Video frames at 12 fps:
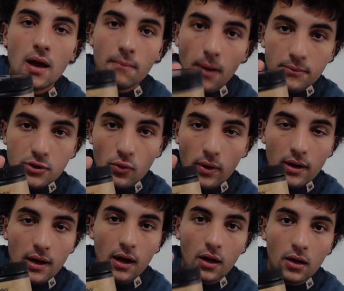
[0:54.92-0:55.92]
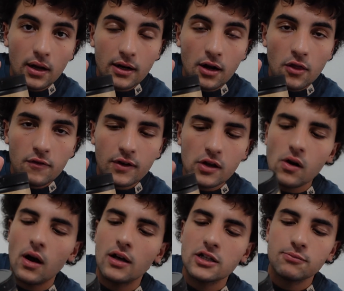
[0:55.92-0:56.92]
Pump Squared. In another video
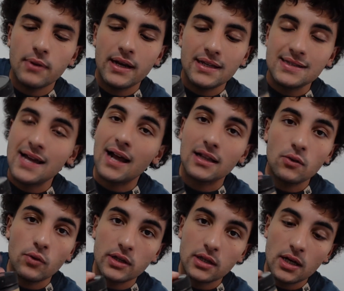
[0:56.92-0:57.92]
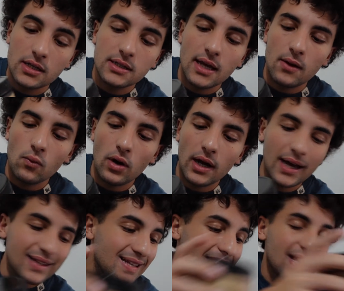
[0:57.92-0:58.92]
I'll explain exactly what it does and why I
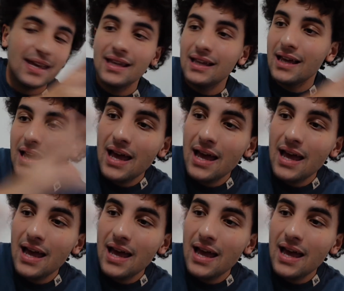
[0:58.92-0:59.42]
take it.